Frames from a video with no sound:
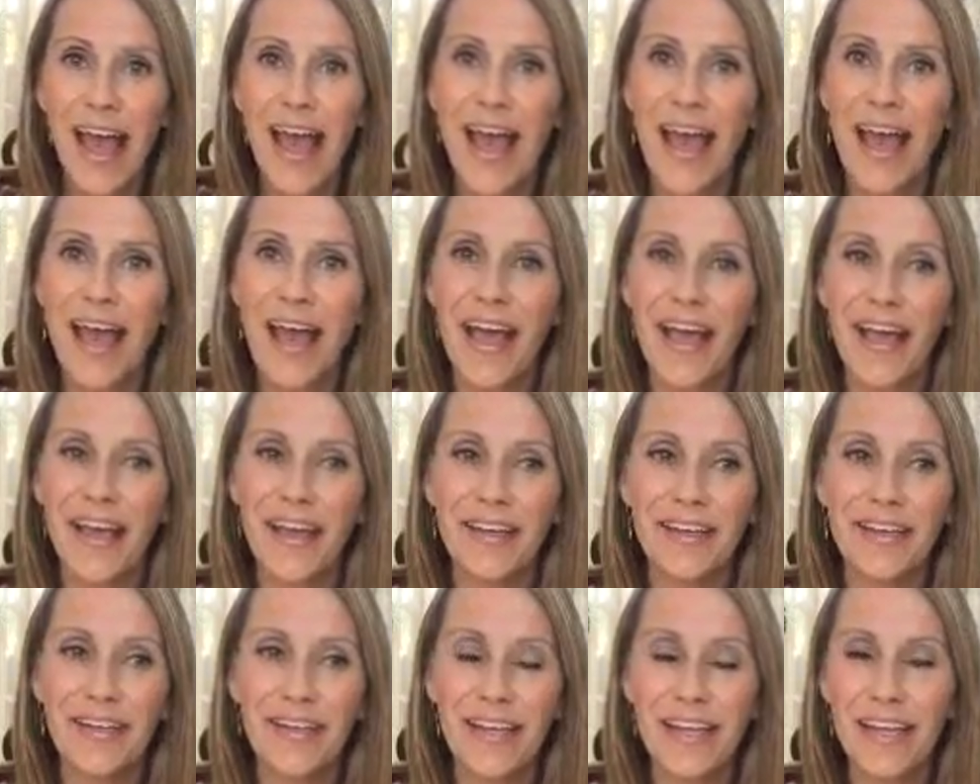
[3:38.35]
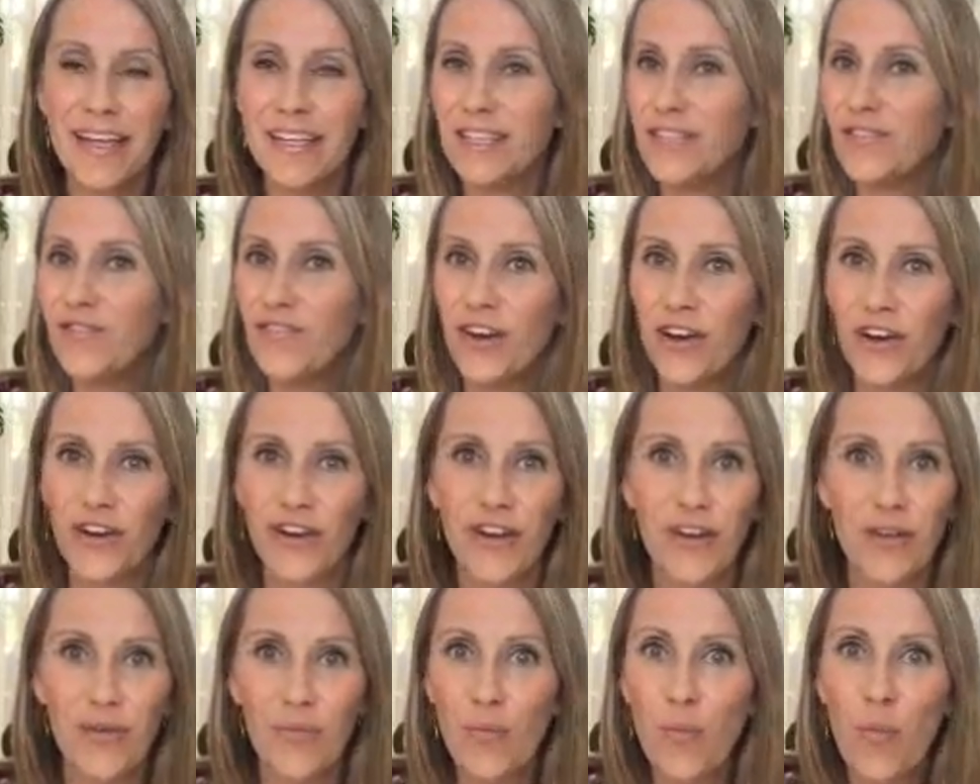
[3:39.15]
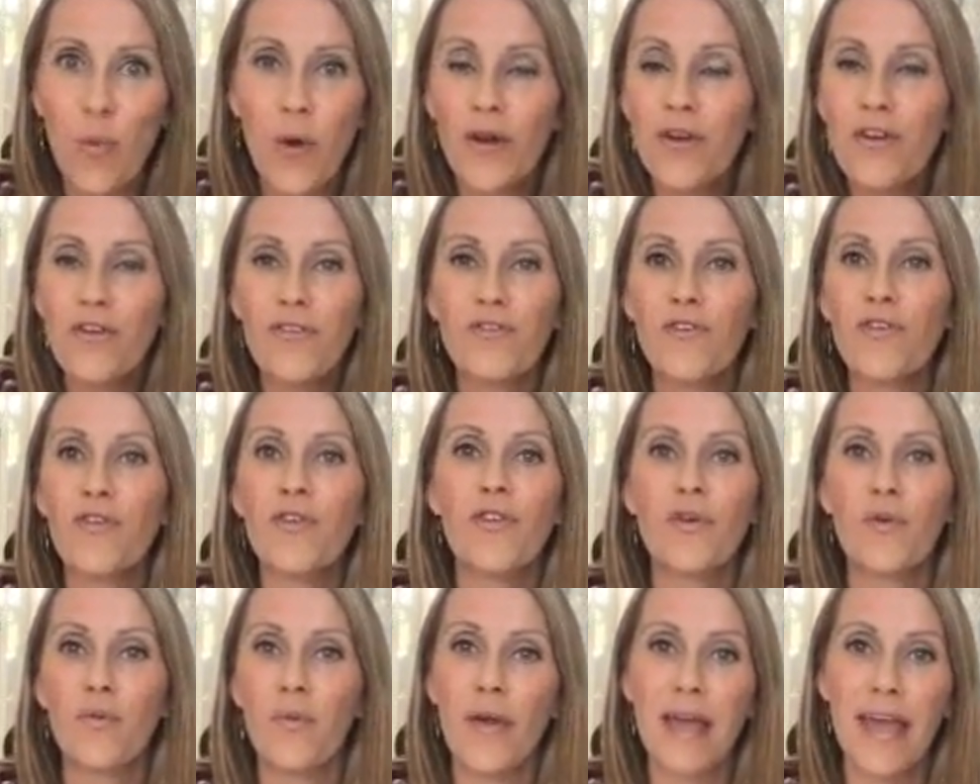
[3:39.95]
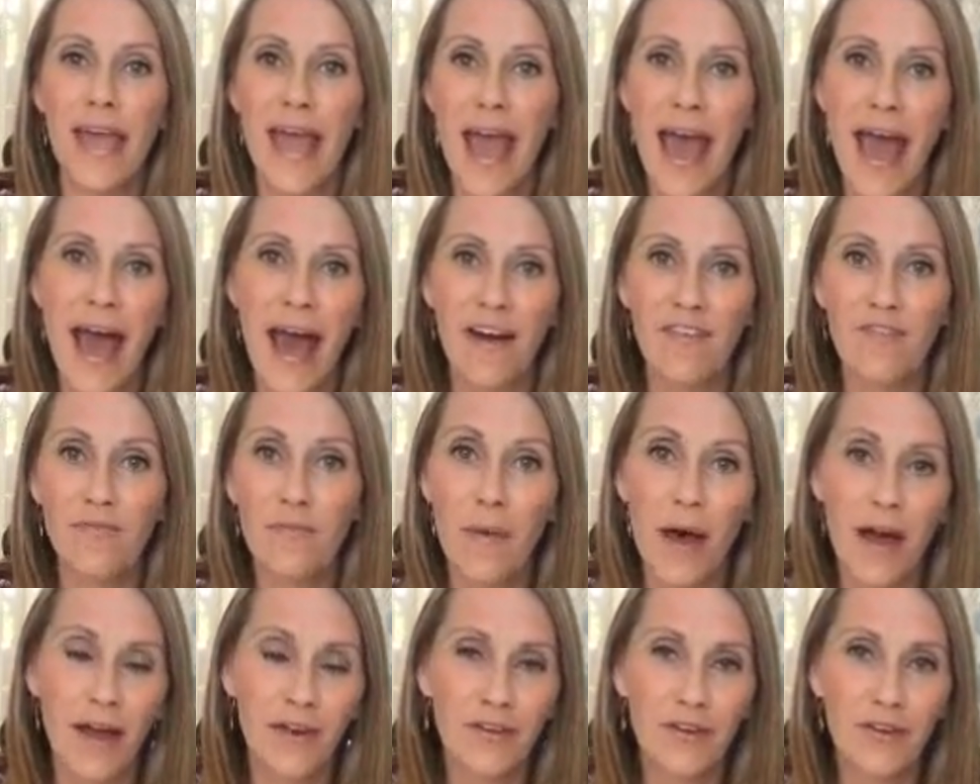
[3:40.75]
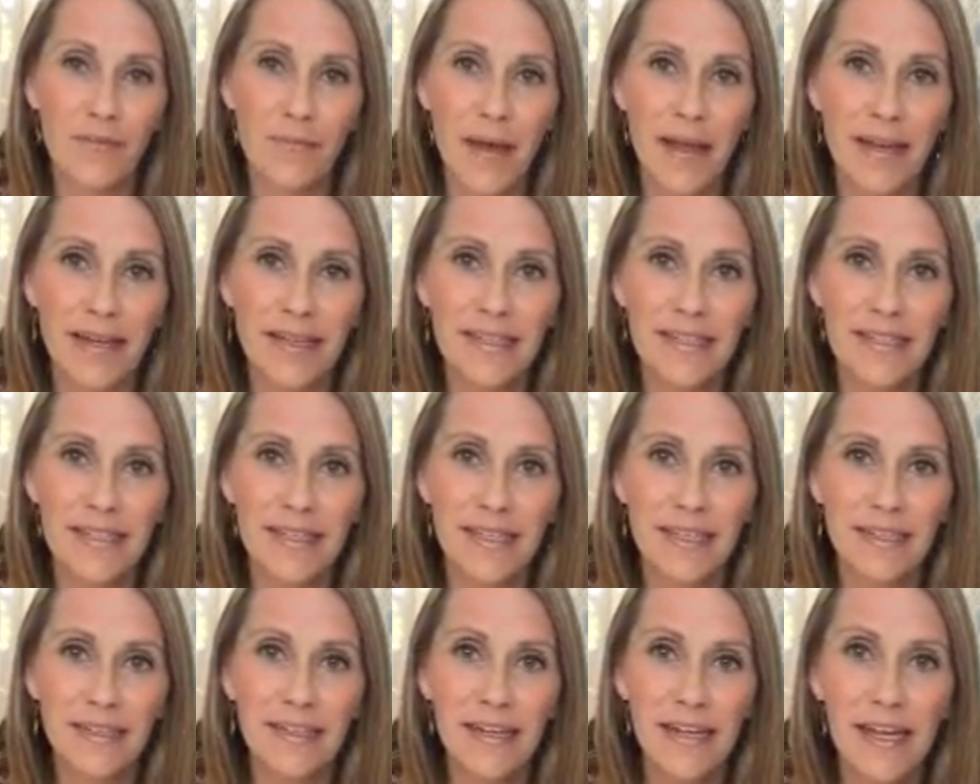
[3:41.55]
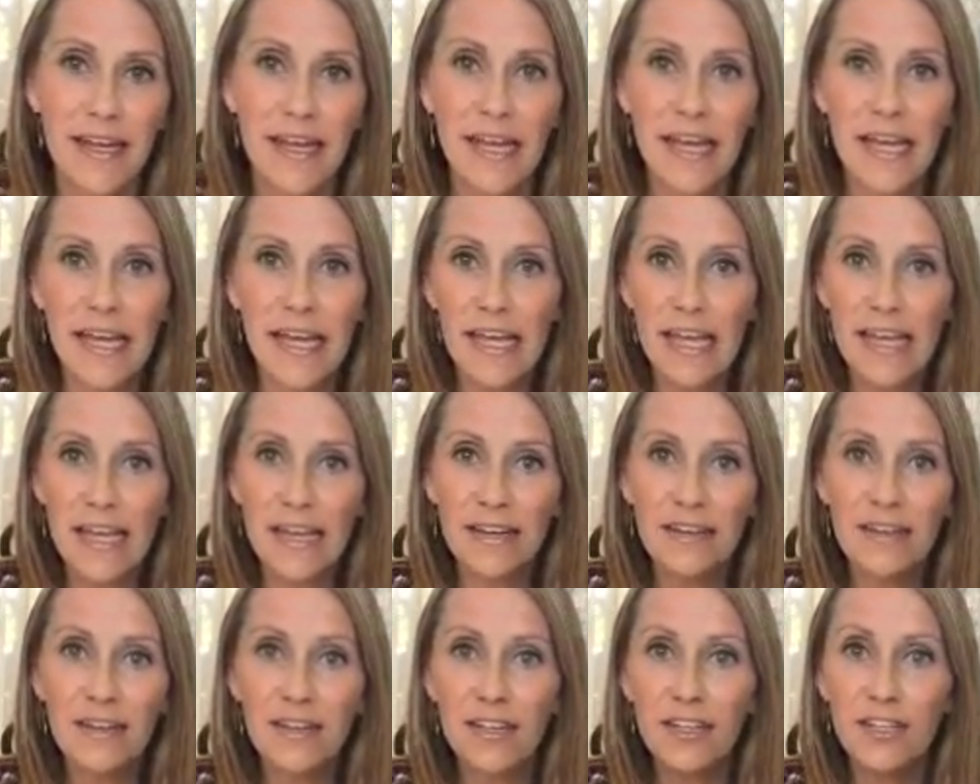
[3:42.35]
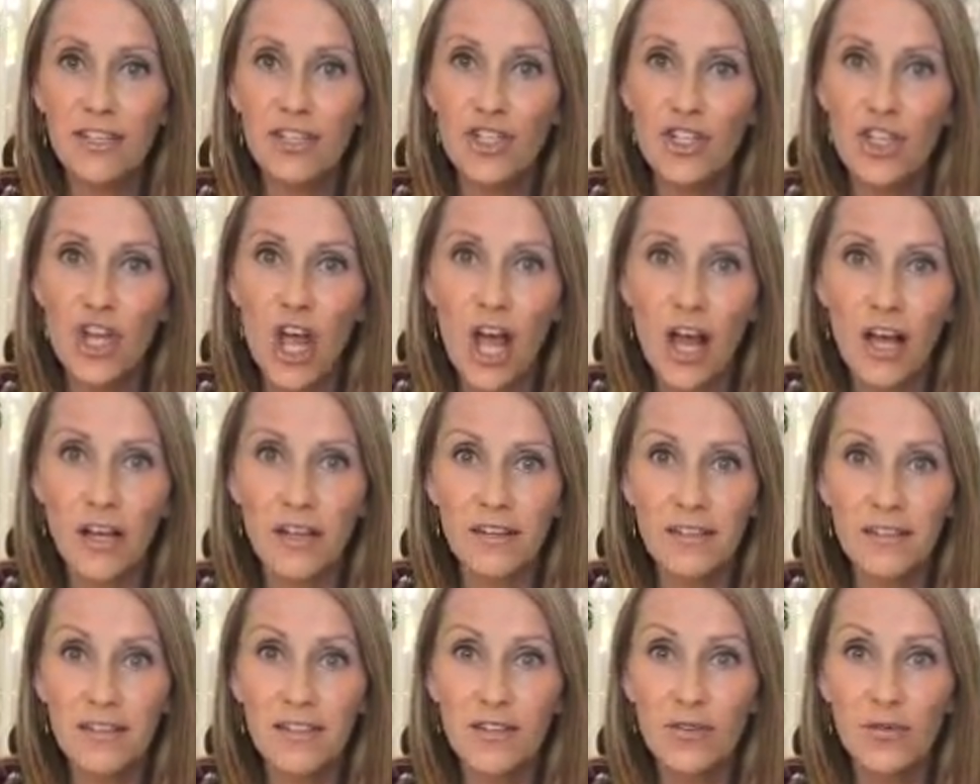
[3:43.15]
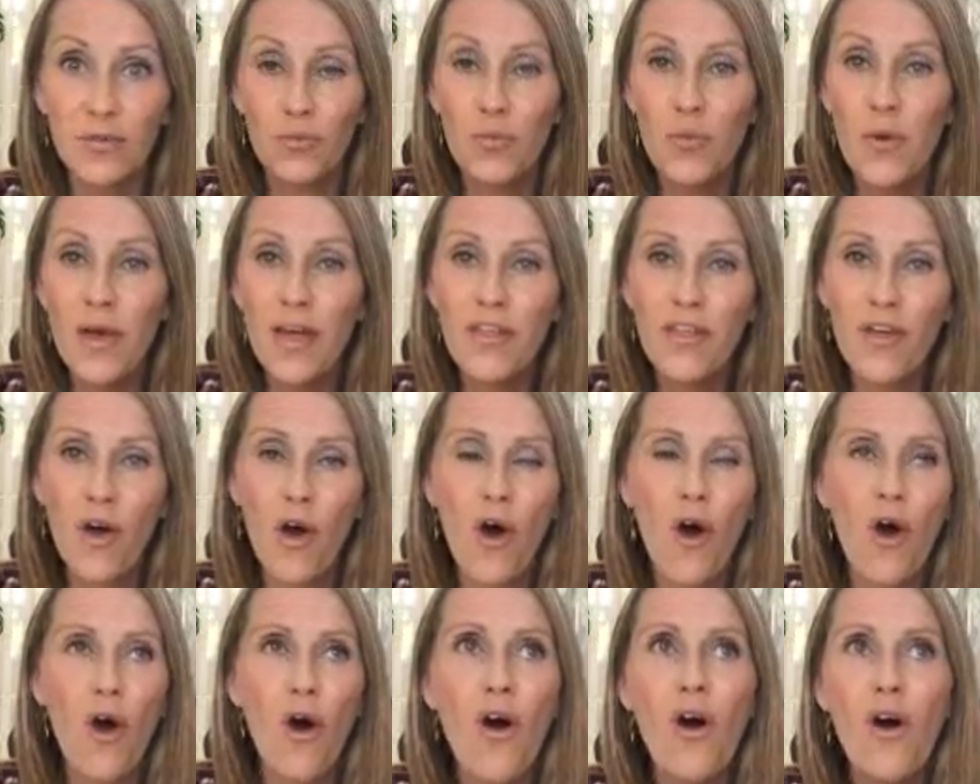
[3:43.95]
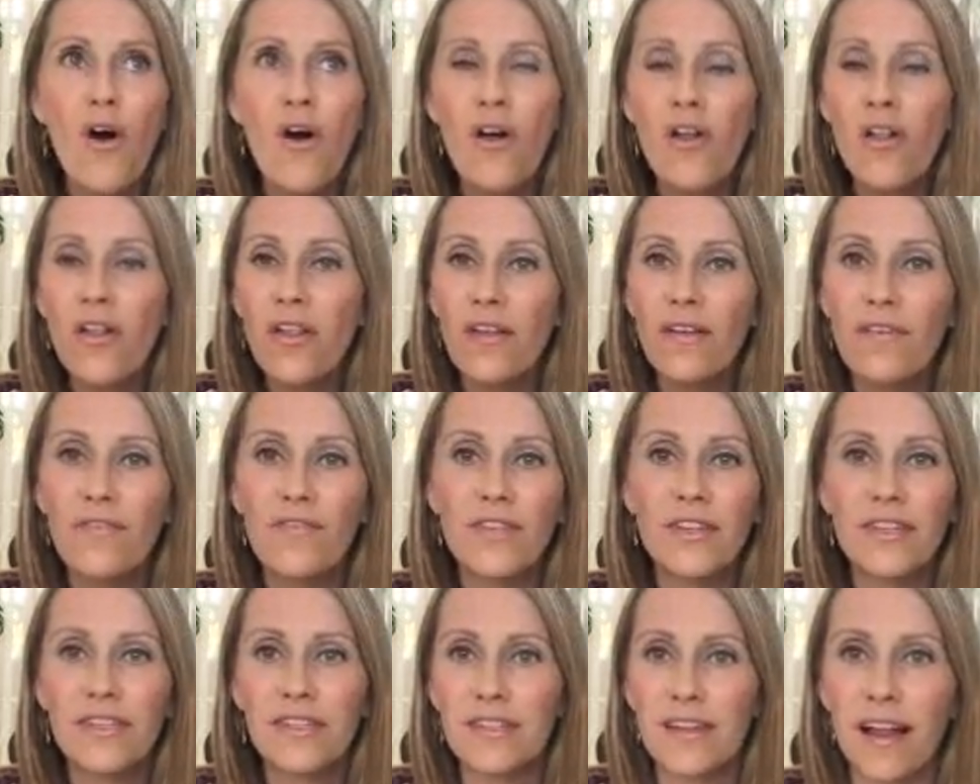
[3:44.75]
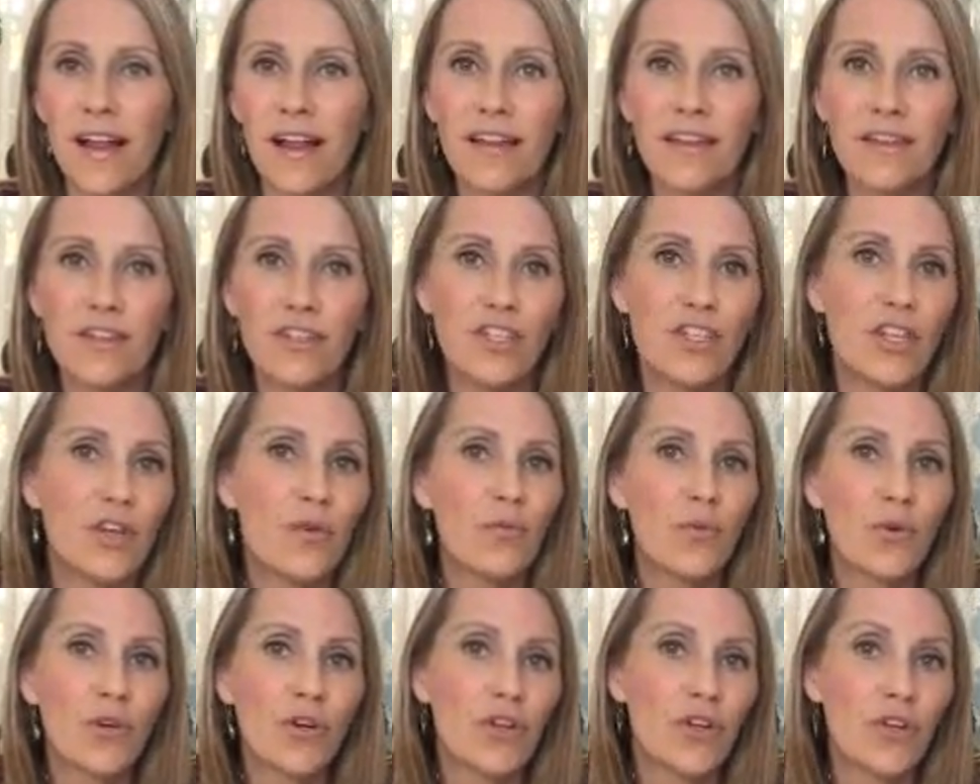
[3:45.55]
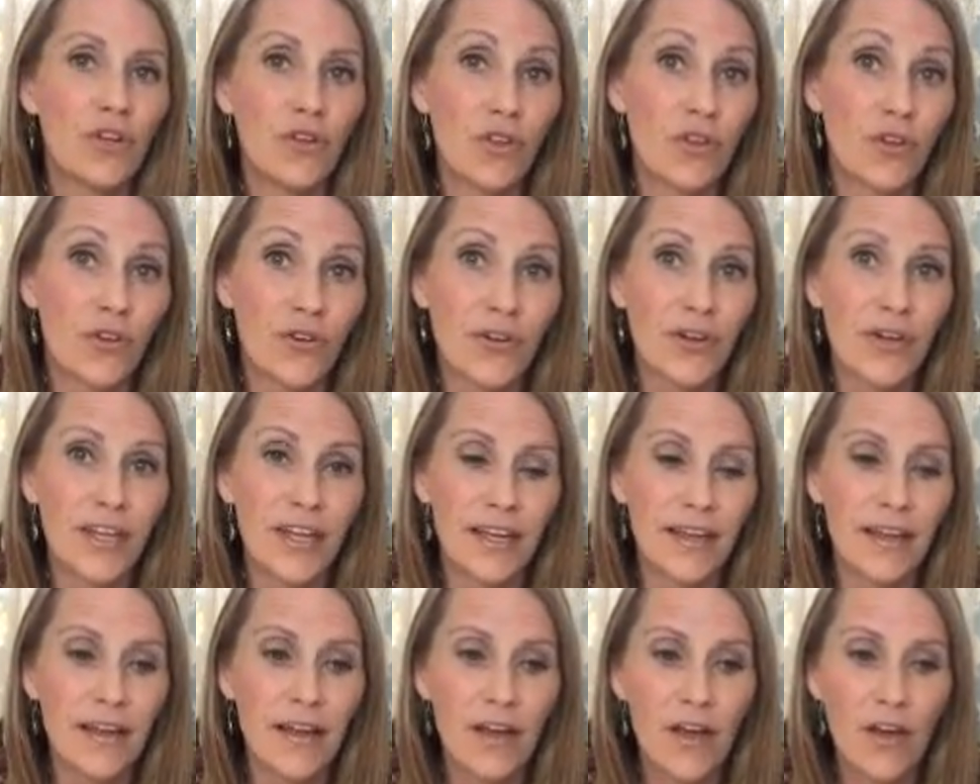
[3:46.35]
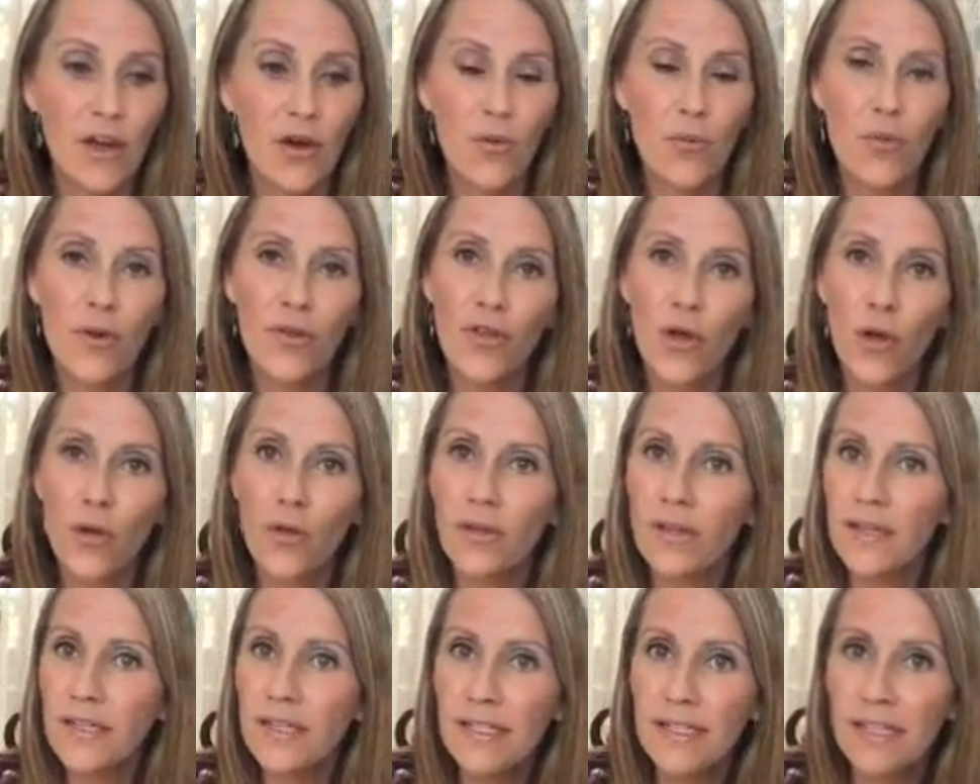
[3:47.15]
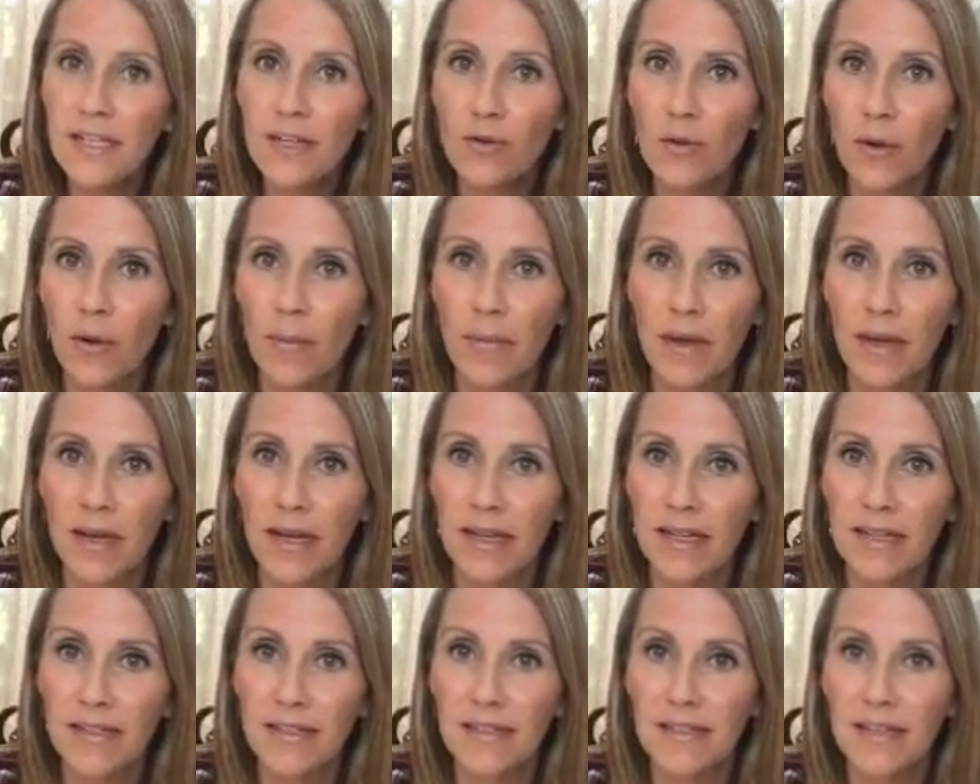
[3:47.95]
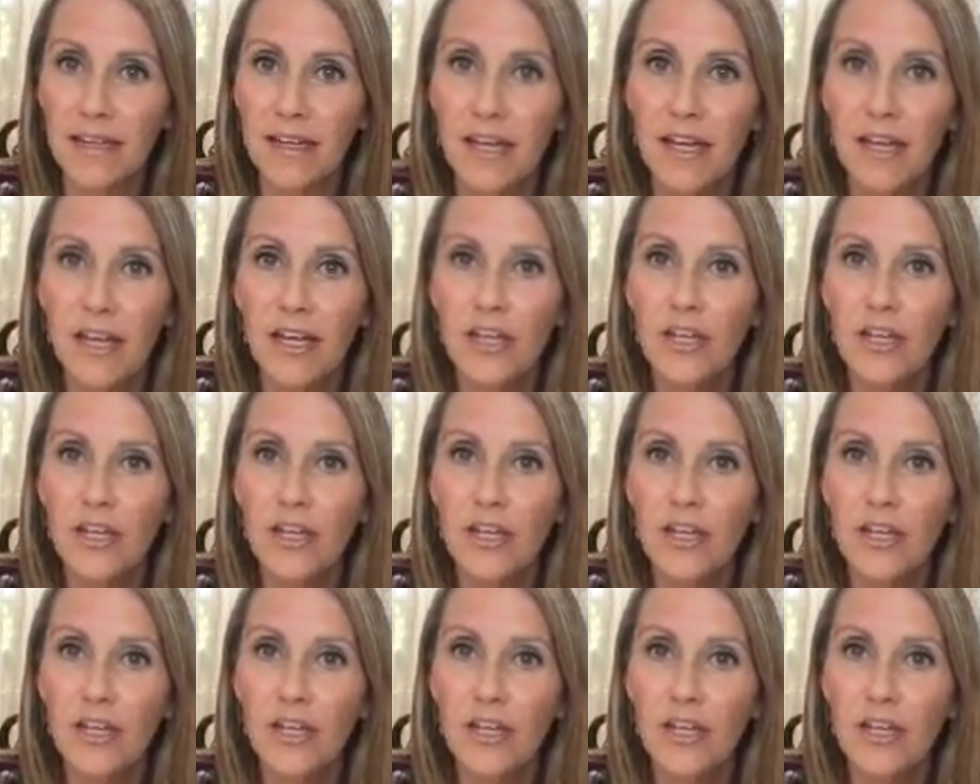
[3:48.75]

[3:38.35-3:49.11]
and it's very wonderful that we have modern medicine in conjunct with all of this knowledge that we're learning with holistic remedies,